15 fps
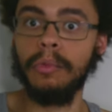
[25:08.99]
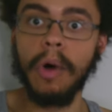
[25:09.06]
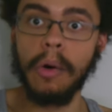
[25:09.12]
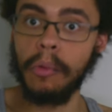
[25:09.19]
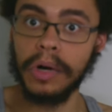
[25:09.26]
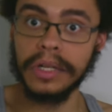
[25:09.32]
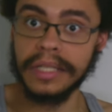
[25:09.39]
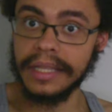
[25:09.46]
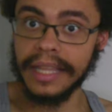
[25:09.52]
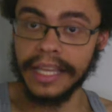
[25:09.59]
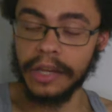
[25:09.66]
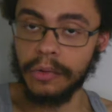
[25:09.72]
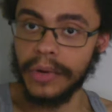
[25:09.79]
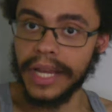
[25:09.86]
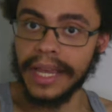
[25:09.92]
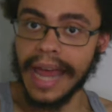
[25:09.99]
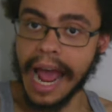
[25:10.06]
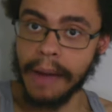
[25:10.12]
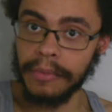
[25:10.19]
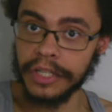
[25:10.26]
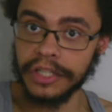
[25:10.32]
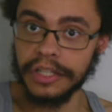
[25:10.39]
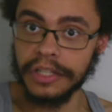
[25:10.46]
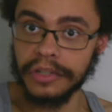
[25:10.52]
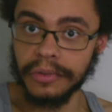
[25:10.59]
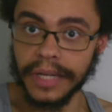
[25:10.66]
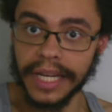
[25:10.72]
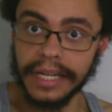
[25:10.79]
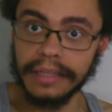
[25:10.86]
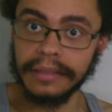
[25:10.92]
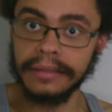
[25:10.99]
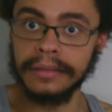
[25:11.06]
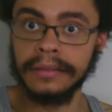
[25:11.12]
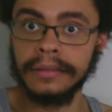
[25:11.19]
What was it that you eat? How much did you eat?